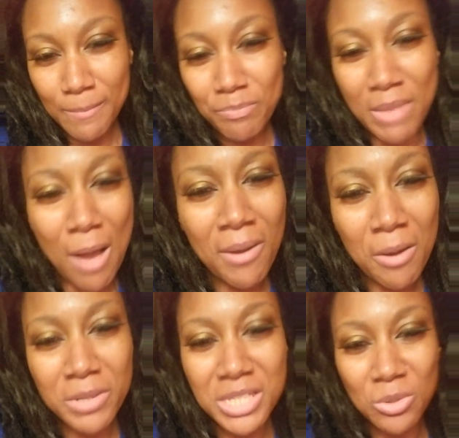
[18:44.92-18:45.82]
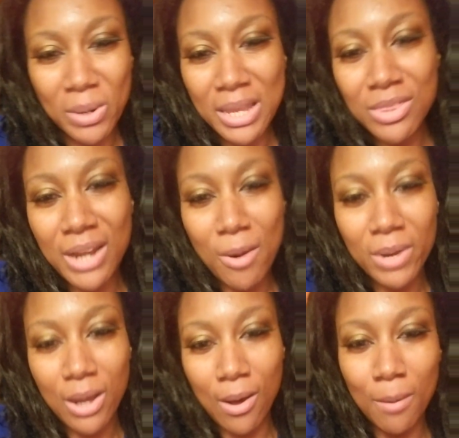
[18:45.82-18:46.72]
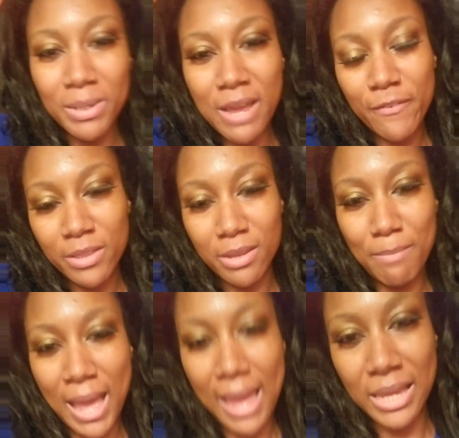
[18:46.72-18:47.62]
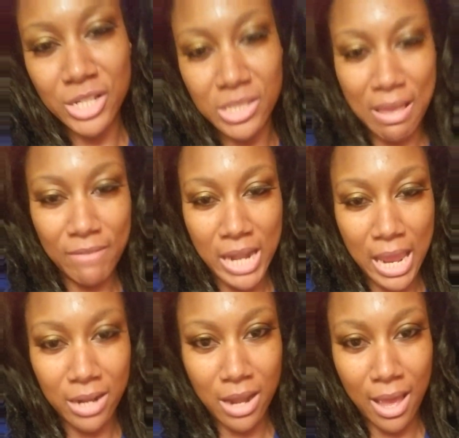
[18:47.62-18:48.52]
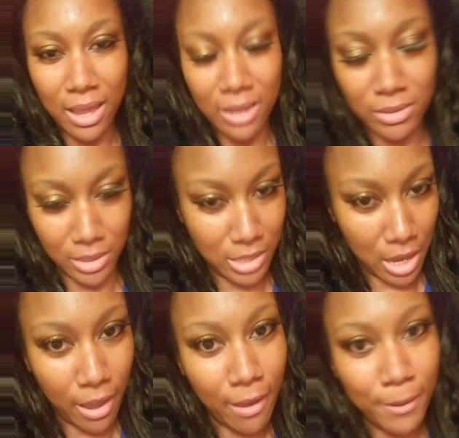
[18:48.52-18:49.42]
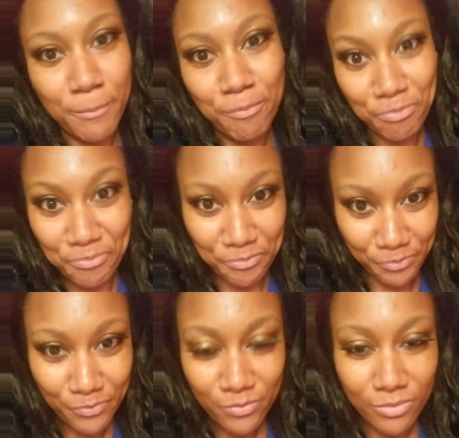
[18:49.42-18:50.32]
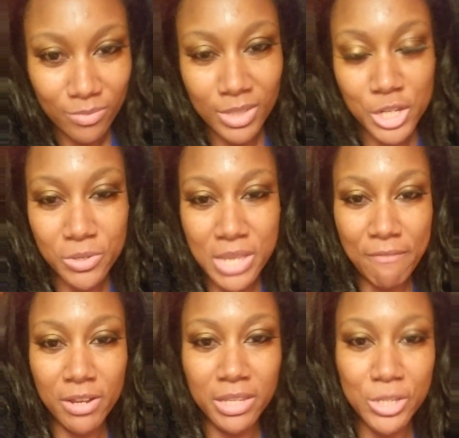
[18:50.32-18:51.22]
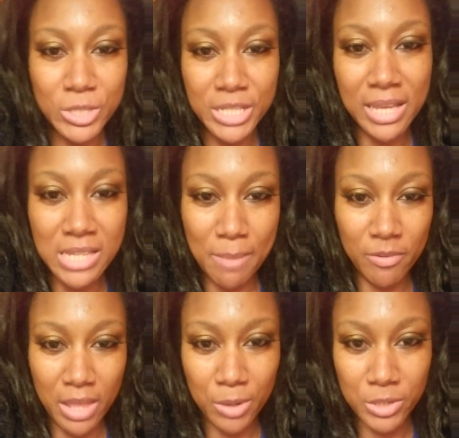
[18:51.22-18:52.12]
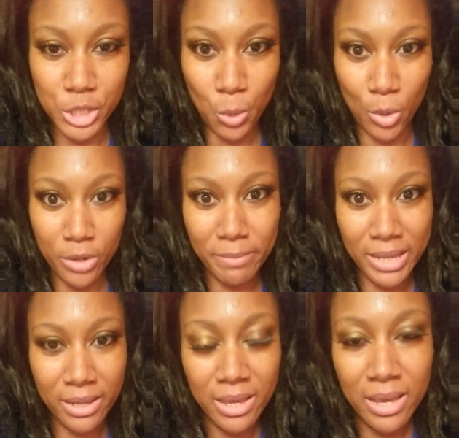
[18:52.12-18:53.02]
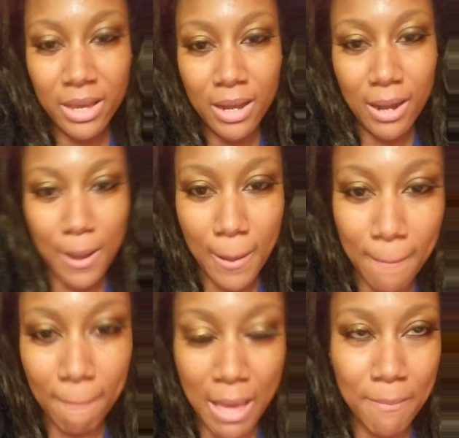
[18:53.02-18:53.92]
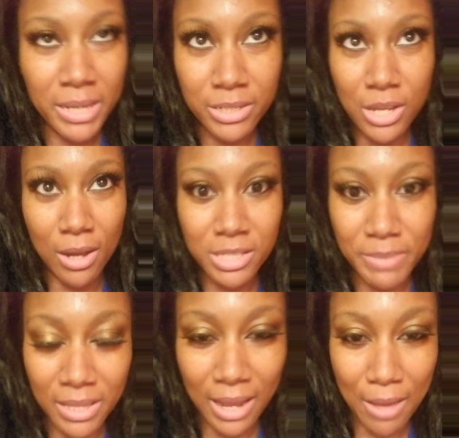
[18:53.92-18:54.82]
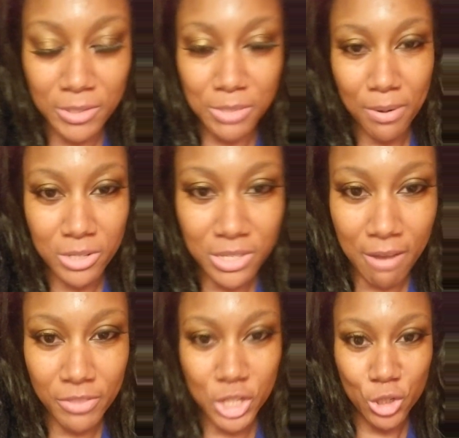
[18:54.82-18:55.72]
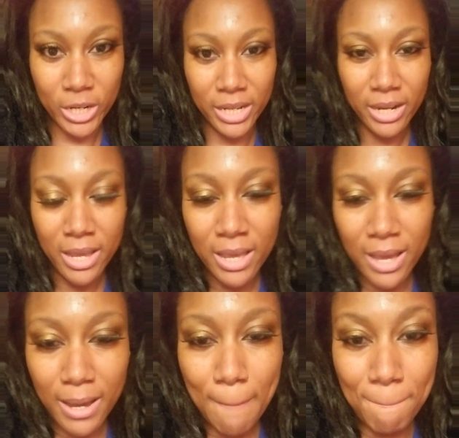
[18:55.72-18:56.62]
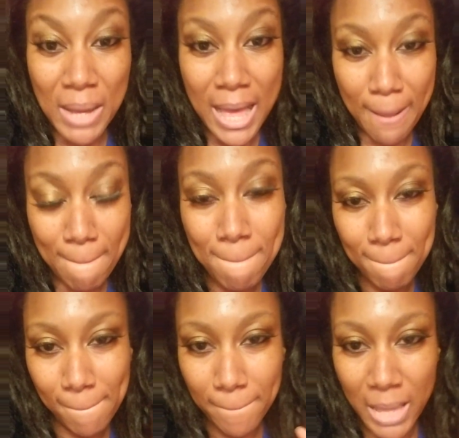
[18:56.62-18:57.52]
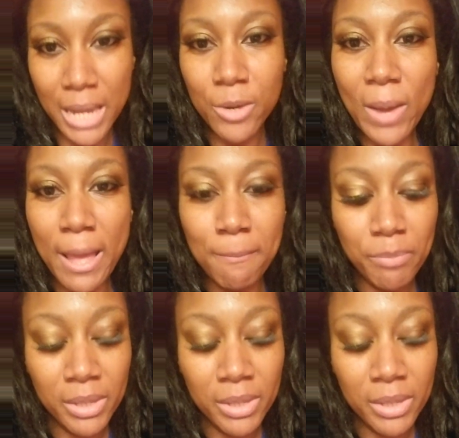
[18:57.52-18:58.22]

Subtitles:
not when I was 3 that I recall, but definitely by age 7, 8, 9. Yeah, she was definitely using that type of language toward me. Talk to me like I was a person off the street. But anyway,